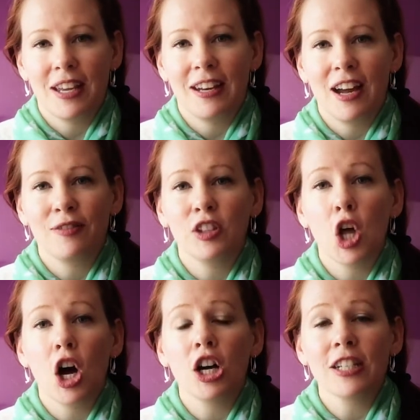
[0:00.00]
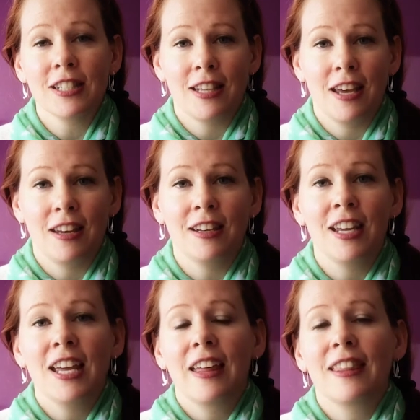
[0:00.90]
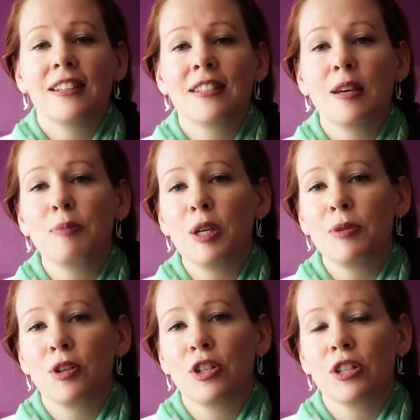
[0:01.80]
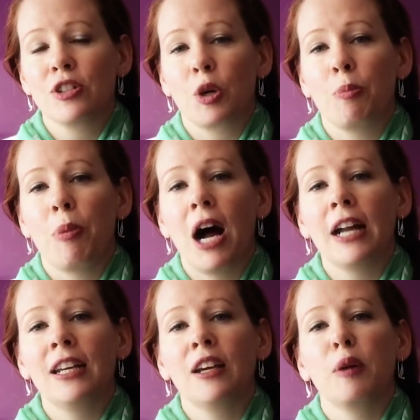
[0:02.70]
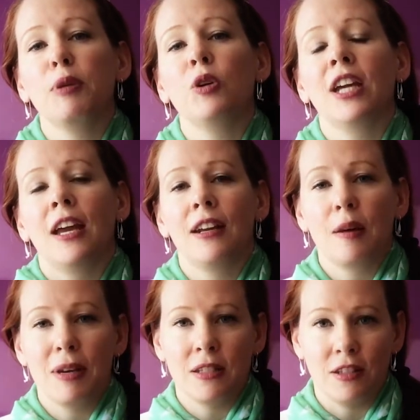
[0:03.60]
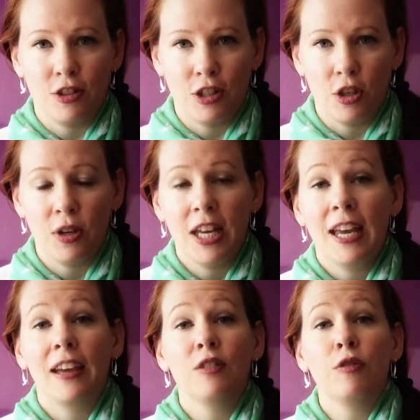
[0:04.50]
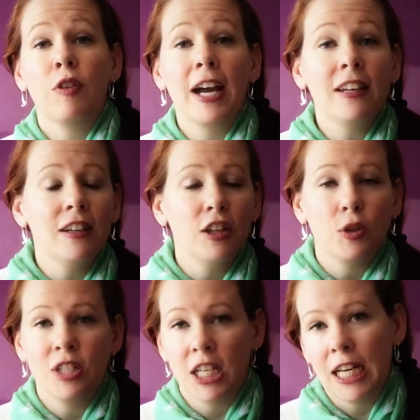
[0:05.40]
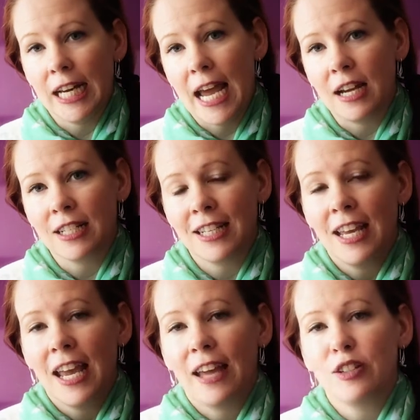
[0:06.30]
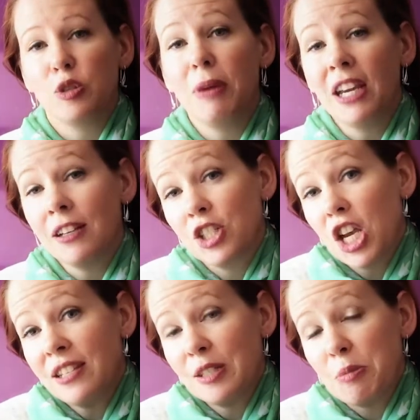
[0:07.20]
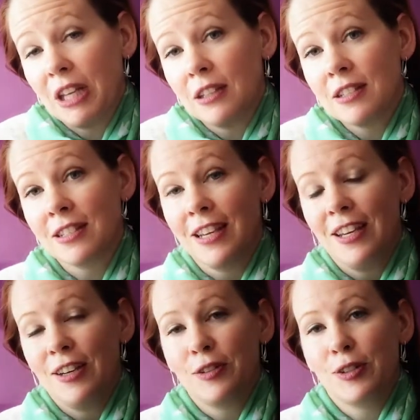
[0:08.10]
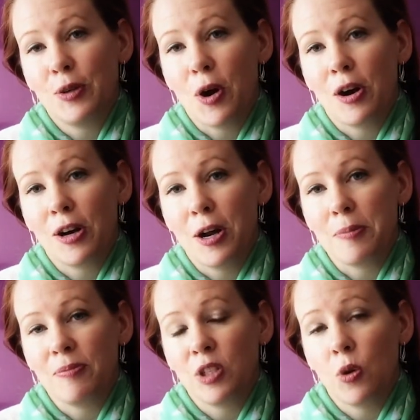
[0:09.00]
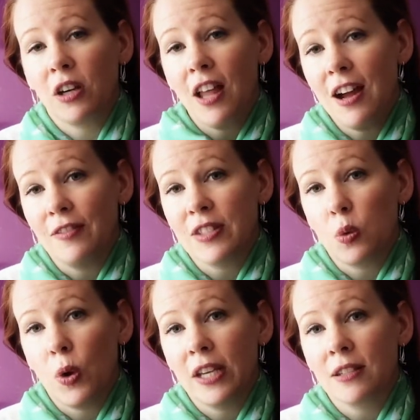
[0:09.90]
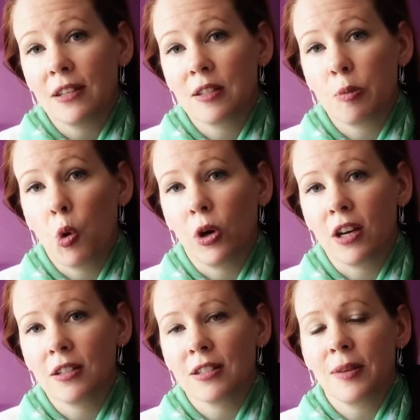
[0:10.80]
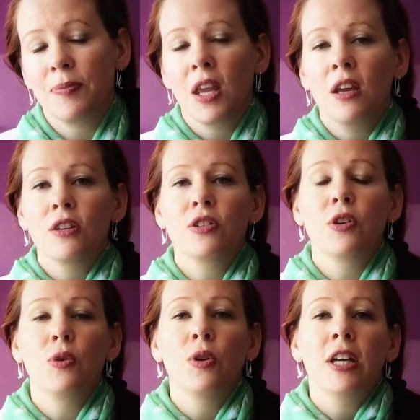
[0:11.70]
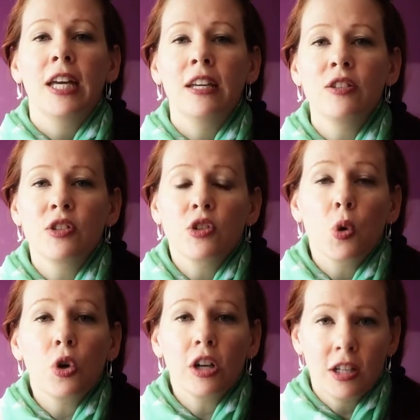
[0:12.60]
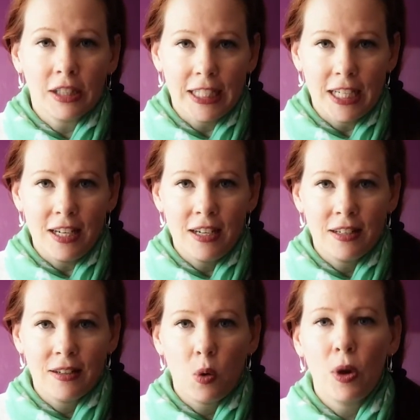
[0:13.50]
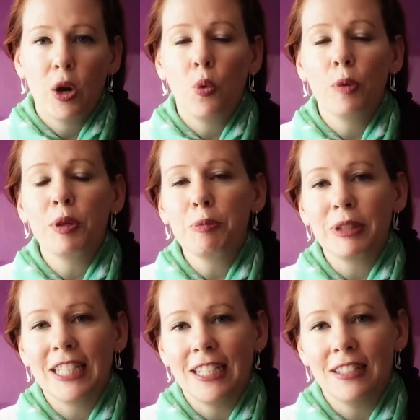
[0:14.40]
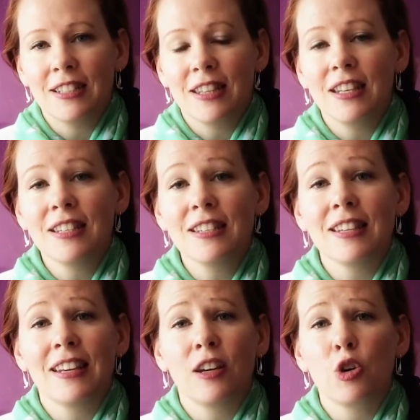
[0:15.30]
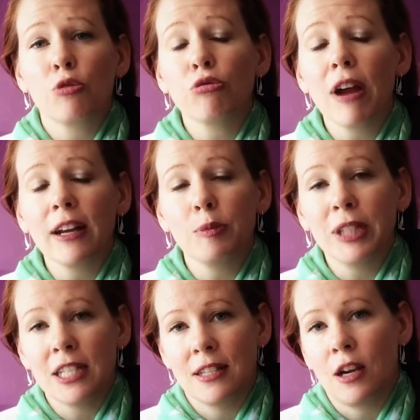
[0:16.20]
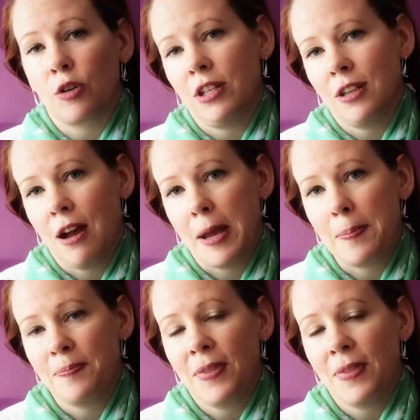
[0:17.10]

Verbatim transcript: And I've long said that symptoms are just your body communicating a message to you, inviting you to connect and to make adjustments to our, um, to our lives in ways that support us. So, historically, when a woman bleeds, this is an incredibly sacred time.